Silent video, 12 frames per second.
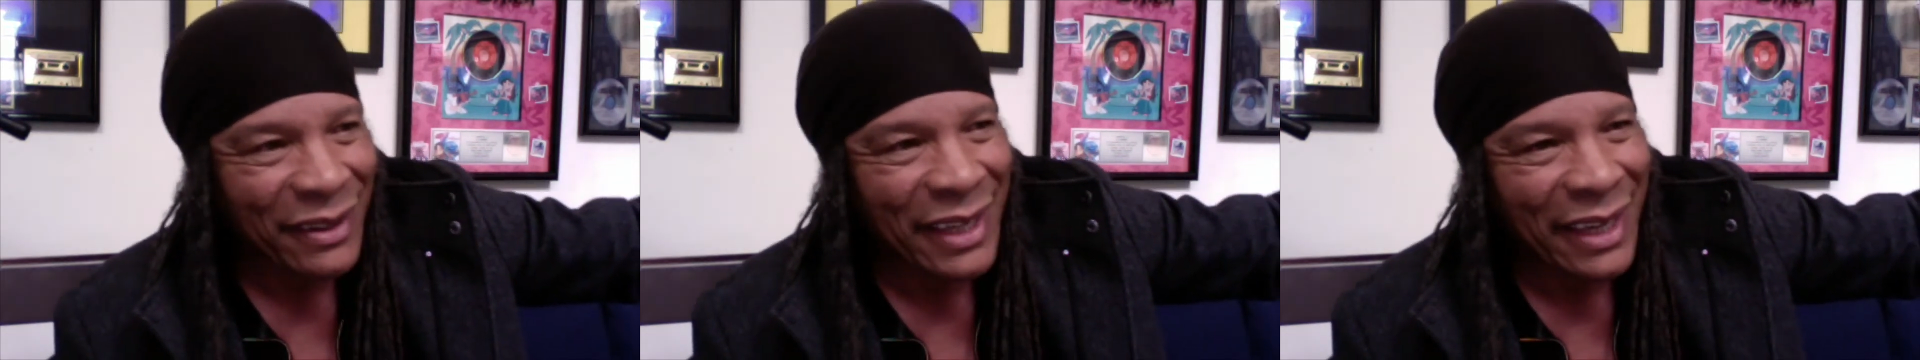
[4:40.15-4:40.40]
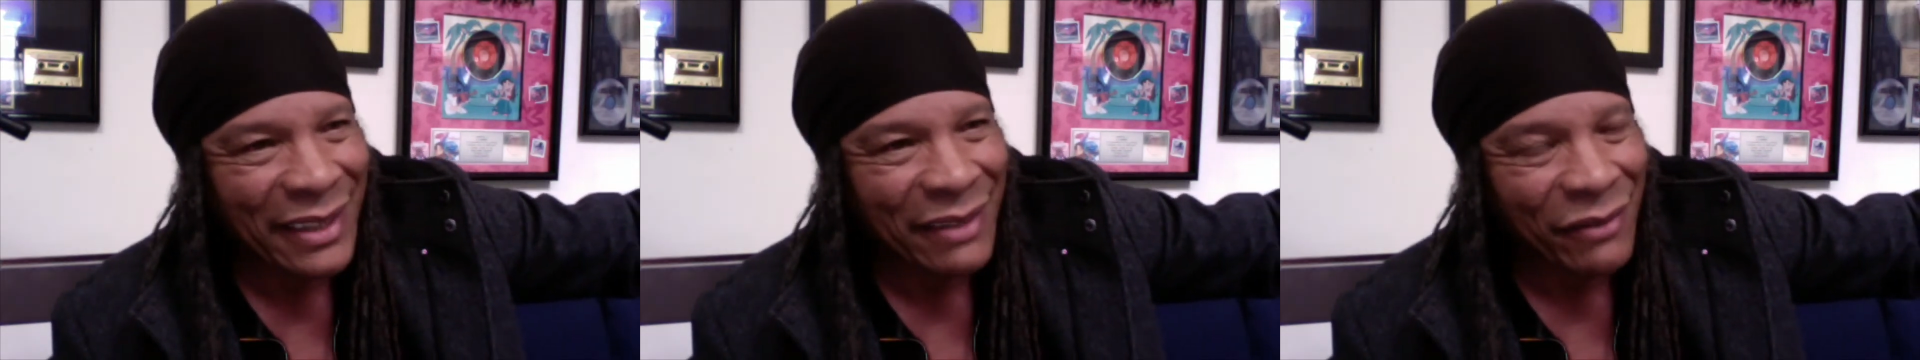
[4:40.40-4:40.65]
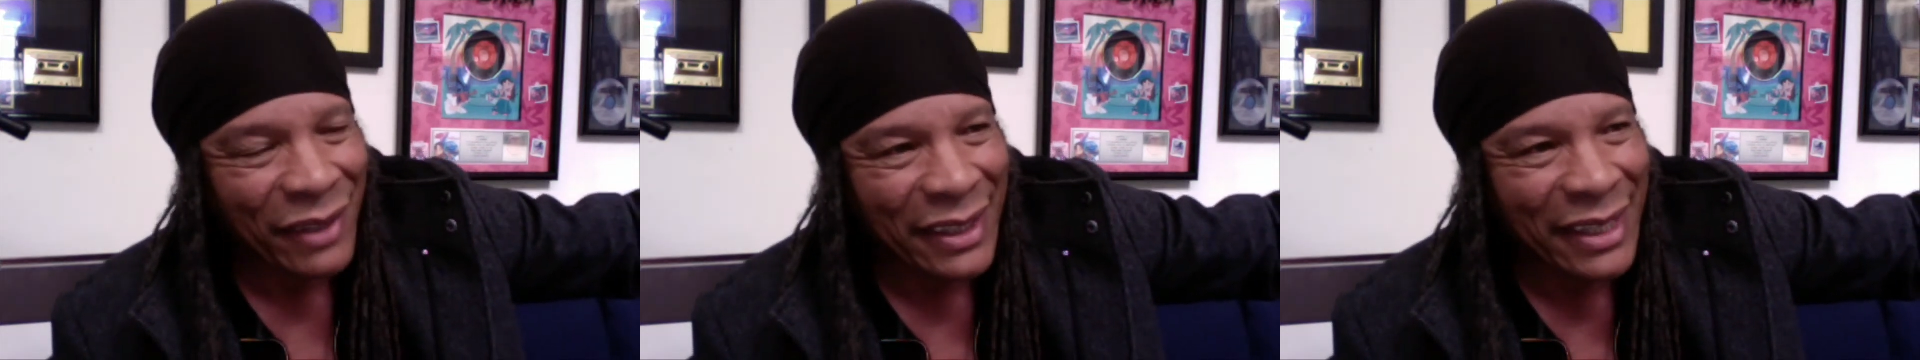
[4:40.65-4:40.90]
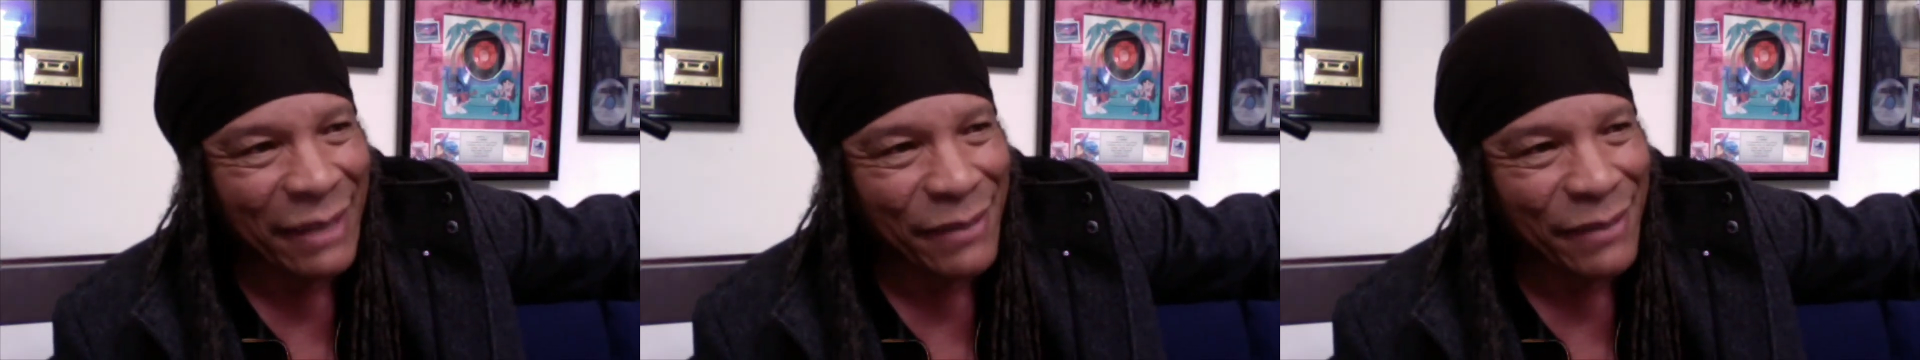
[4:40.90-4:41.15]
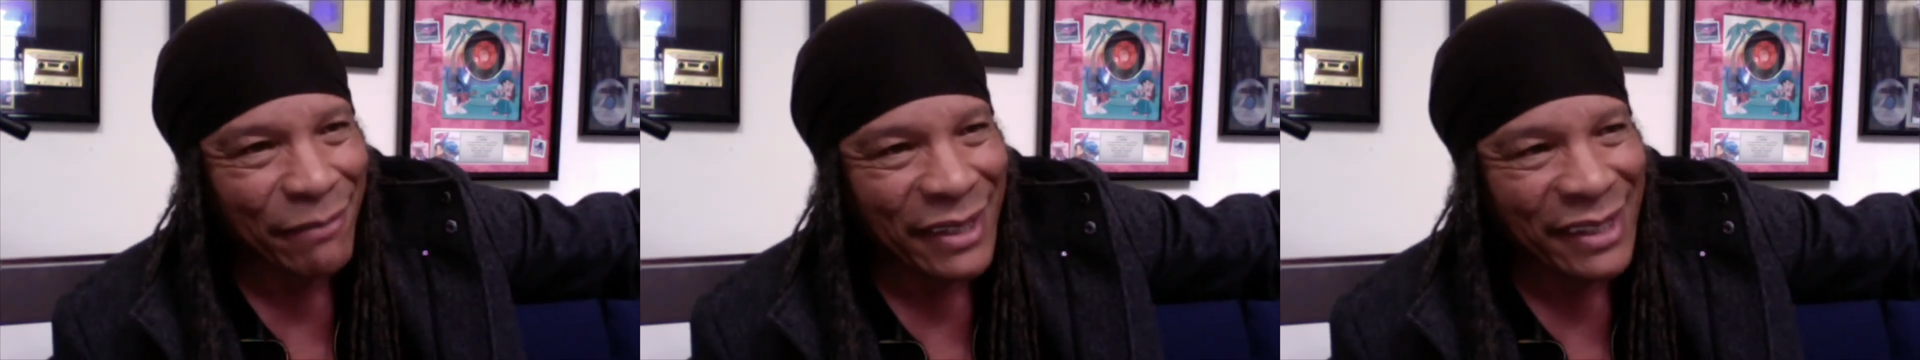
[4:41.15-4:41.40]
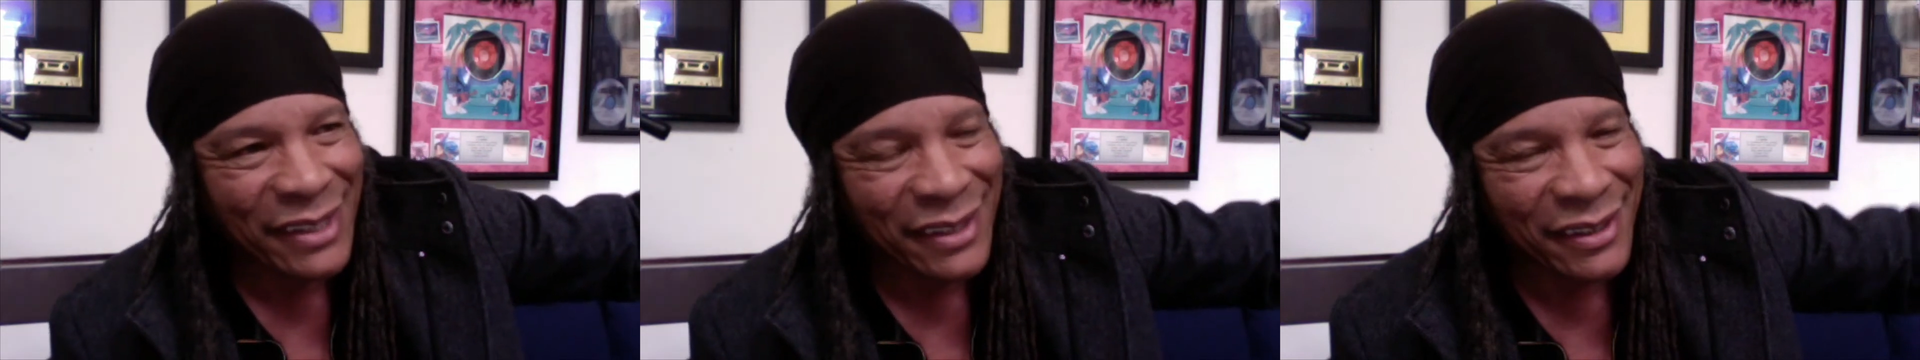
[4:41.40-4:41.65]
She had to really keep some
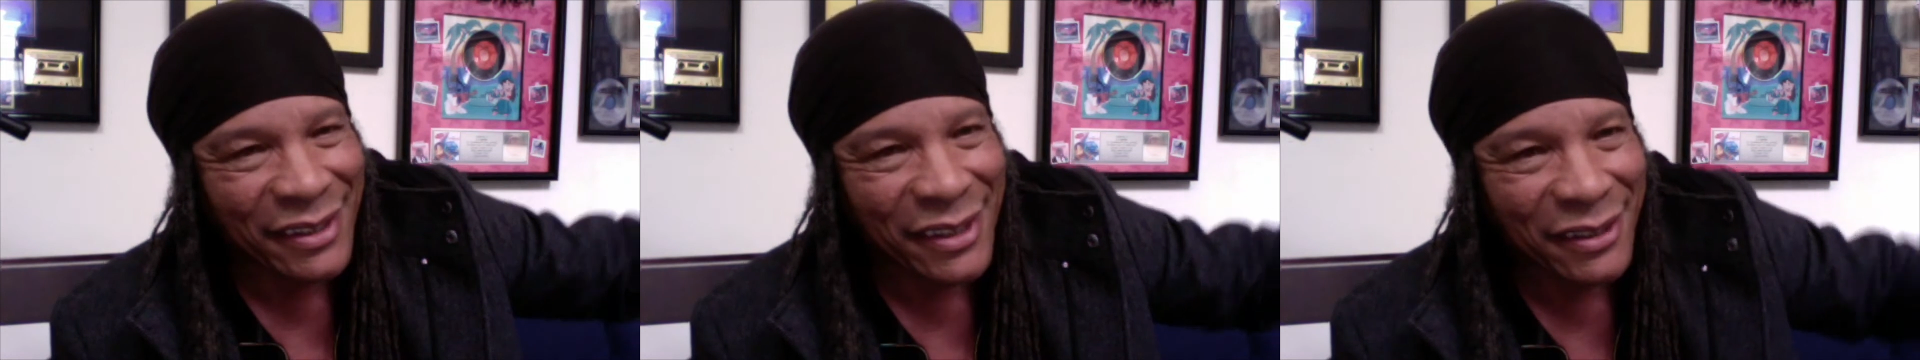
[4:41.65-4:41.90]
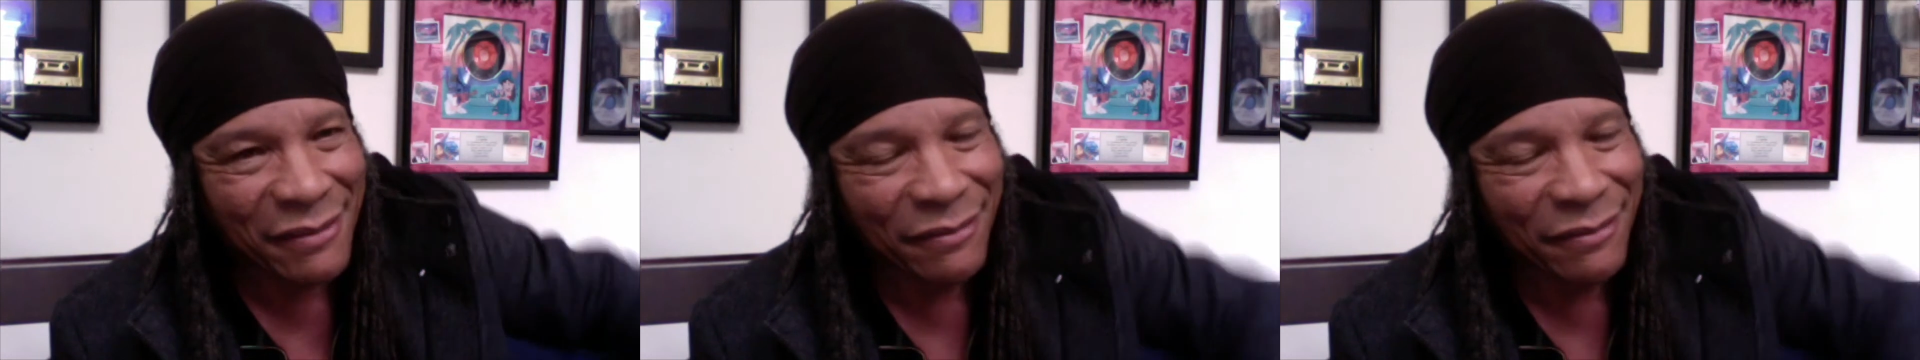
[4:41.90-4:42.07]
distance